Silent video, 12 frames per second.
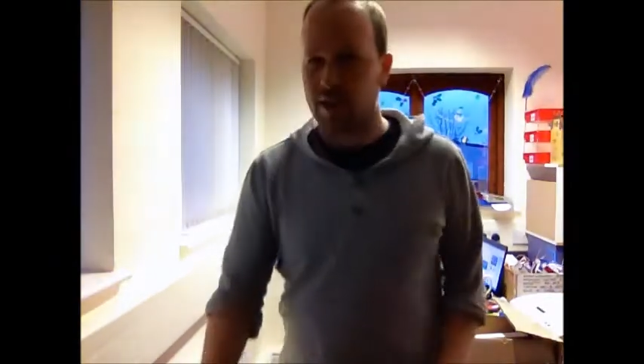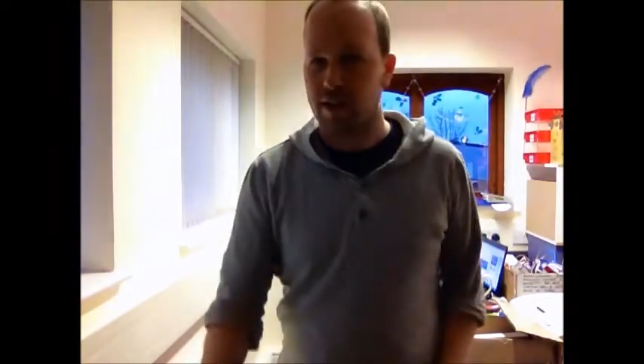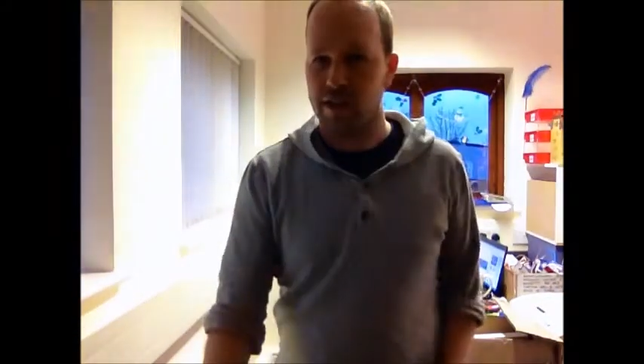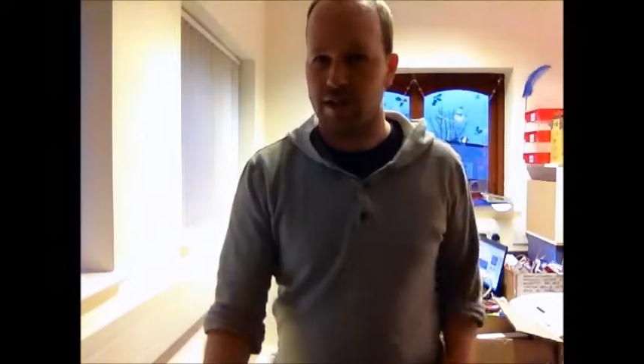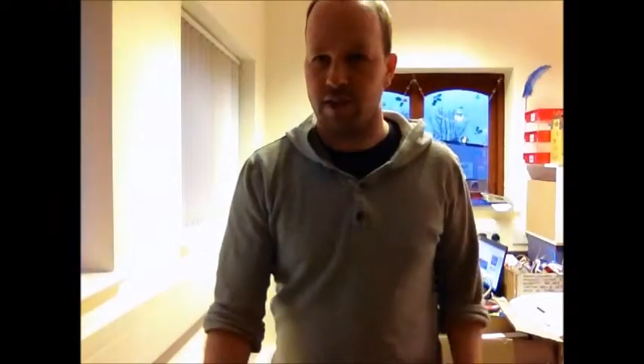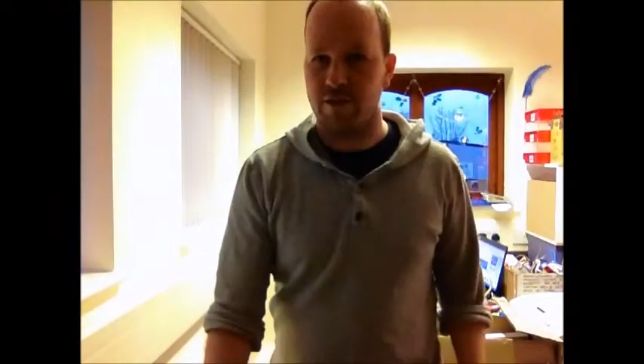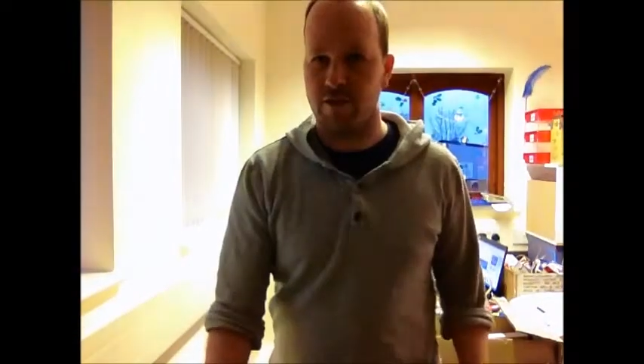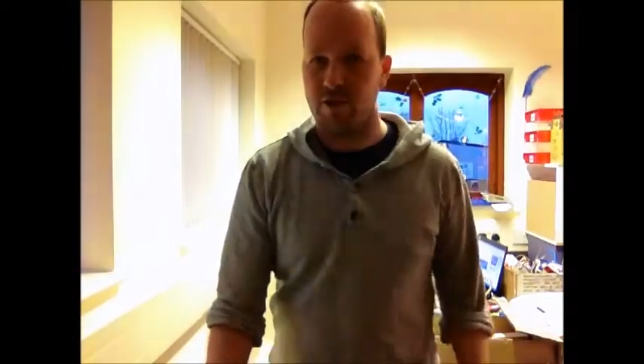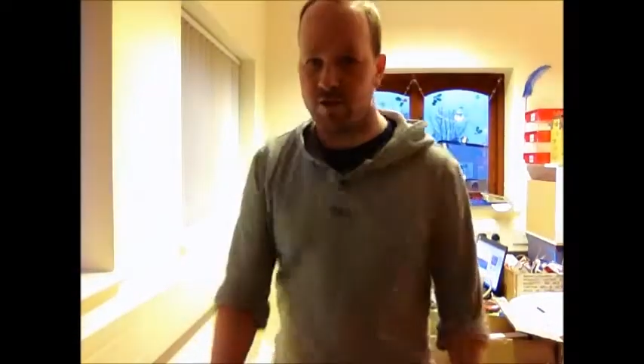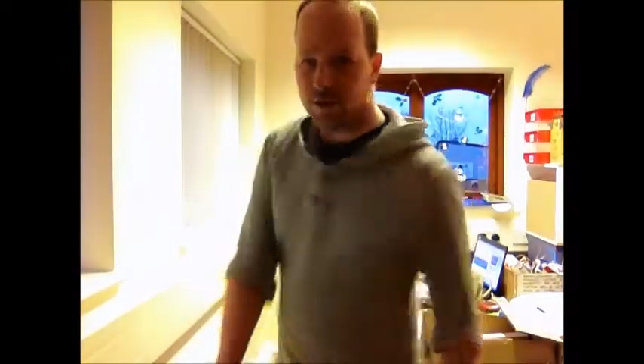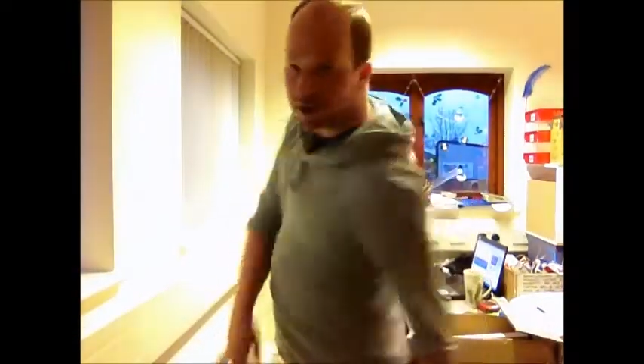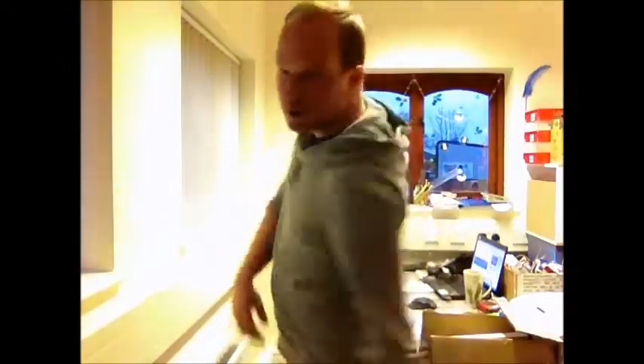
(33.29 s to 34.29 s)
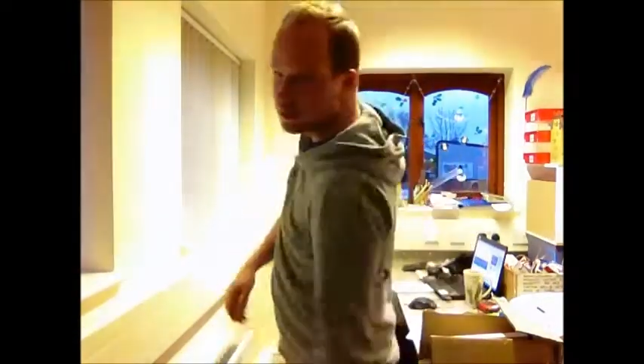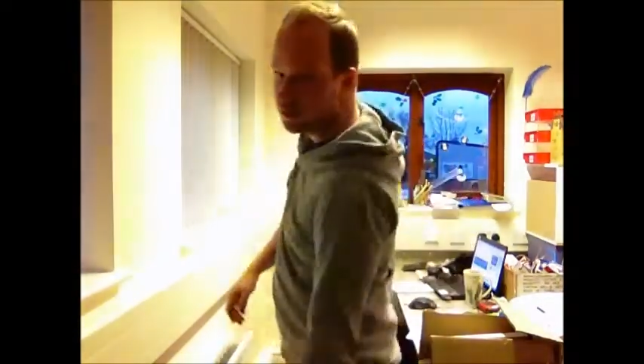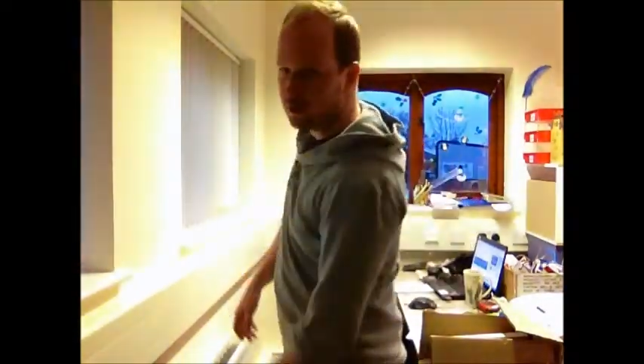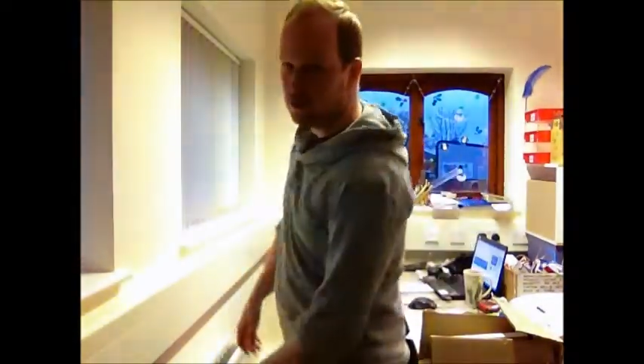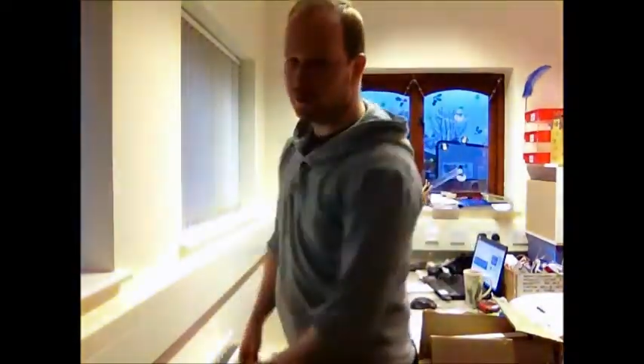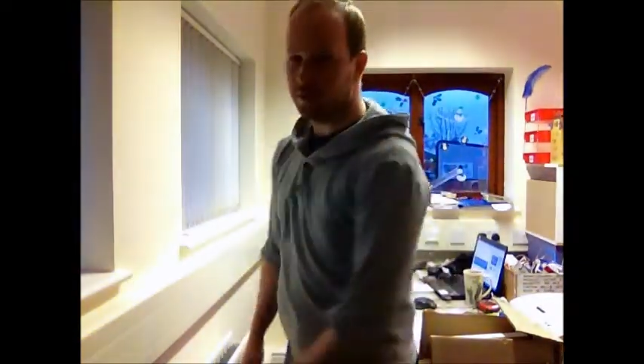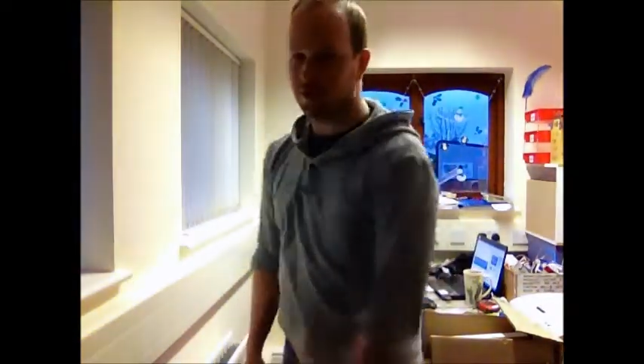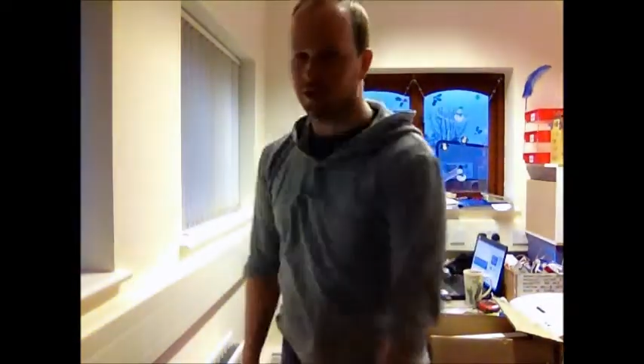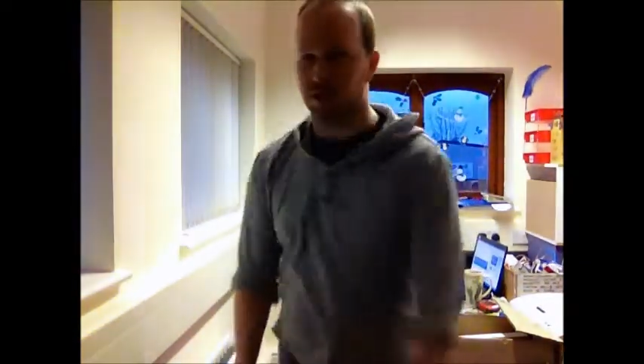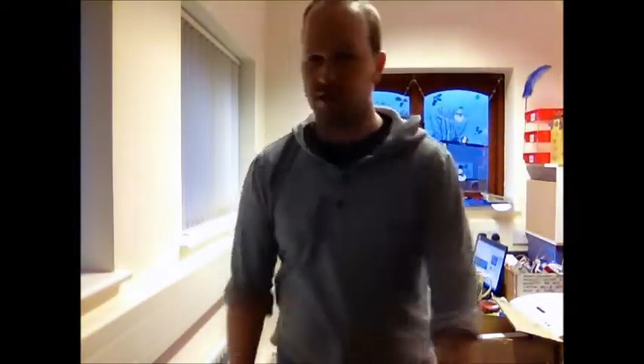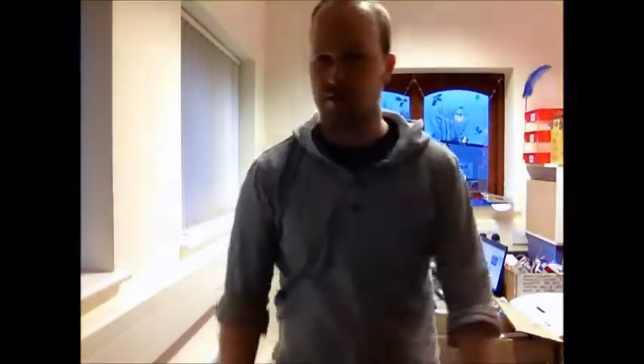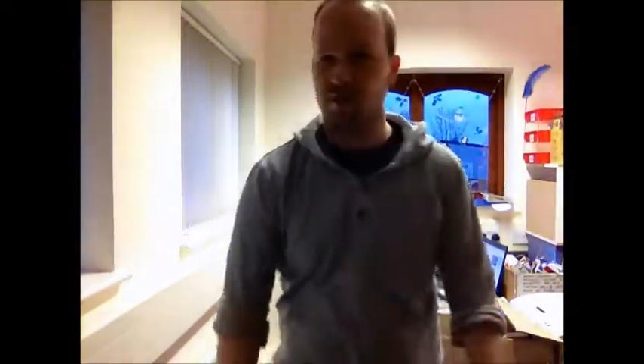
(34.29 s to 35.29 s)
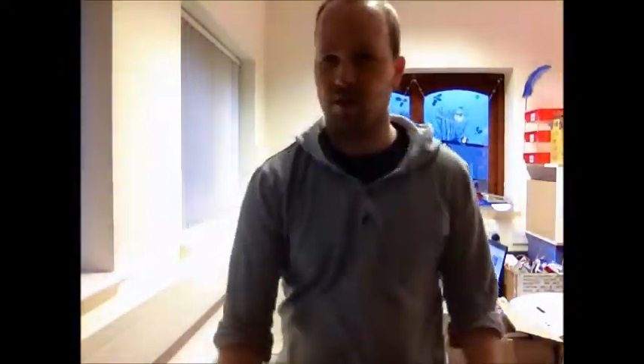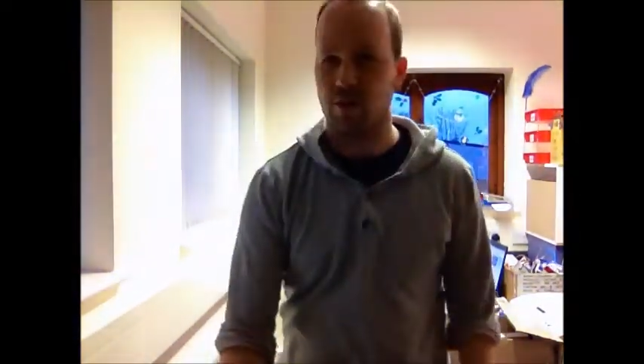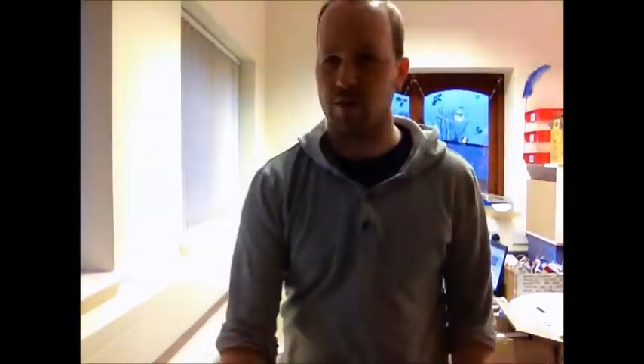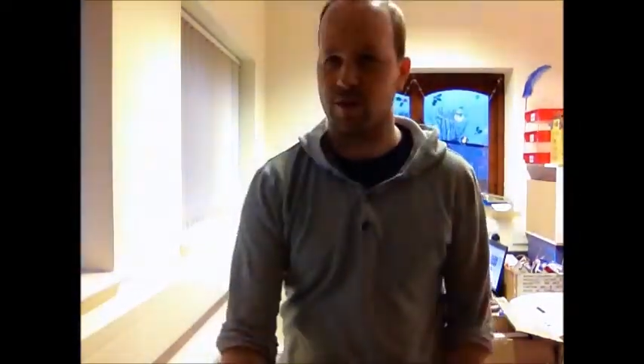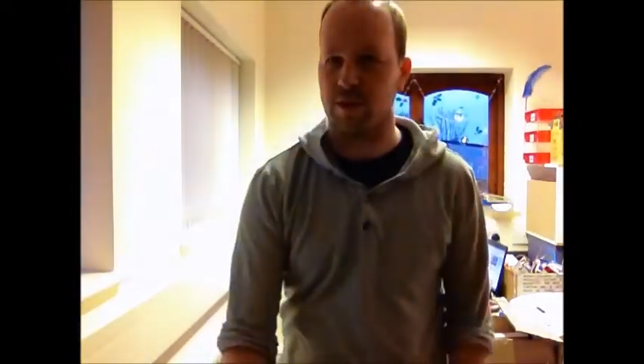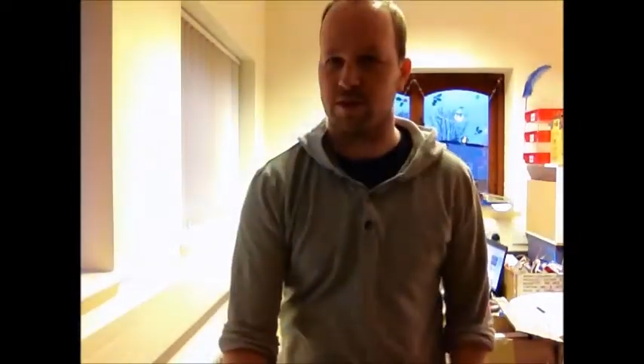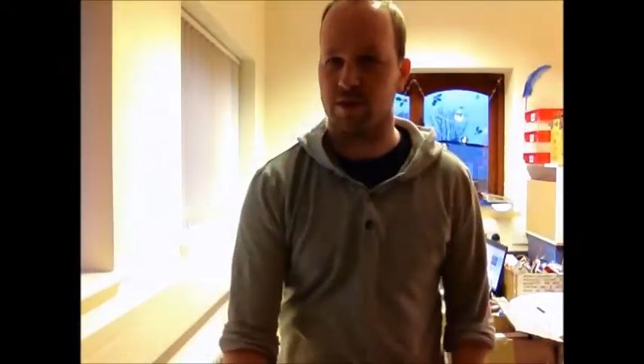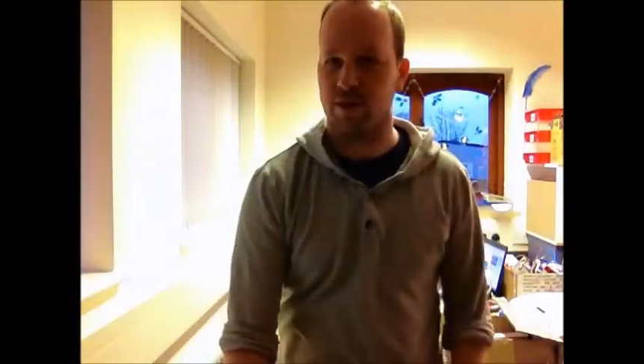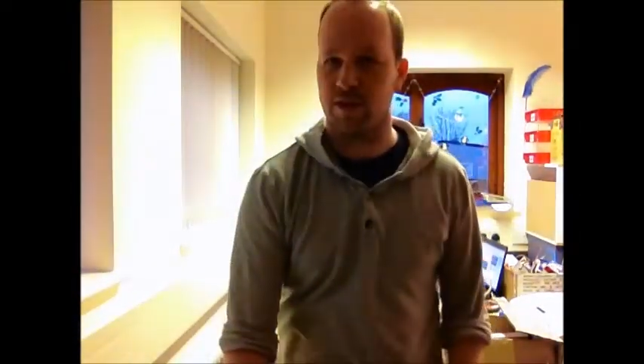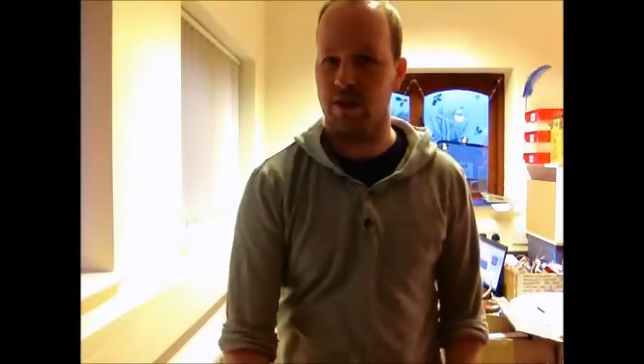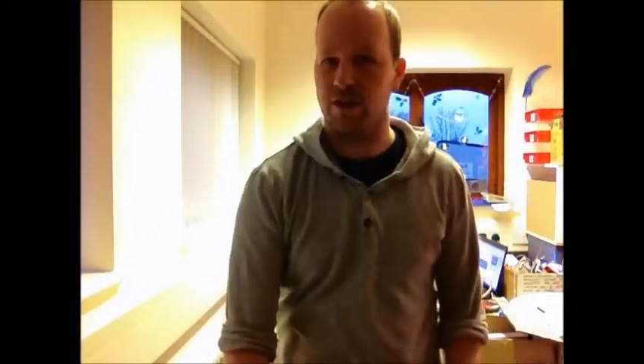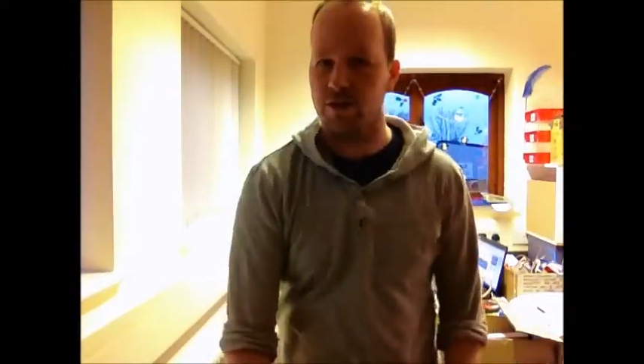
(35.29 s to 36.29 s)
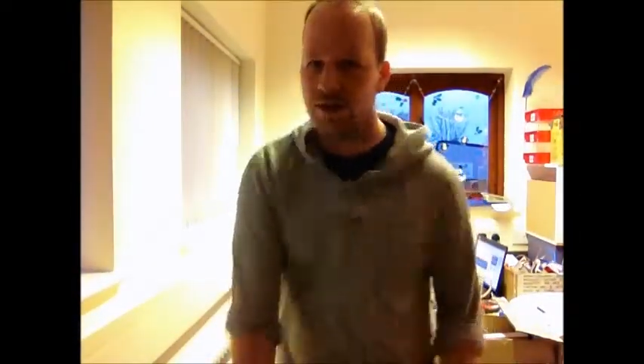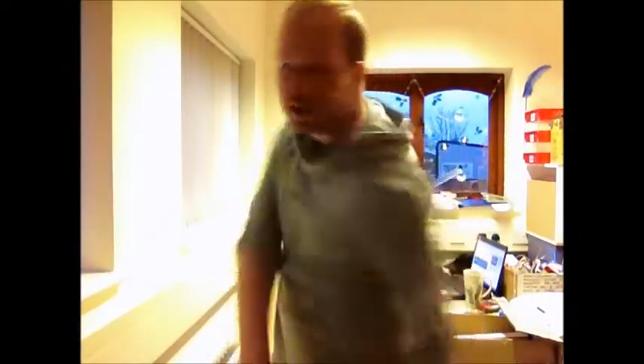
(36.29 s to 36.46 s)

Dave Feldberg hip thrust, but just leaving your arms absolutely loose.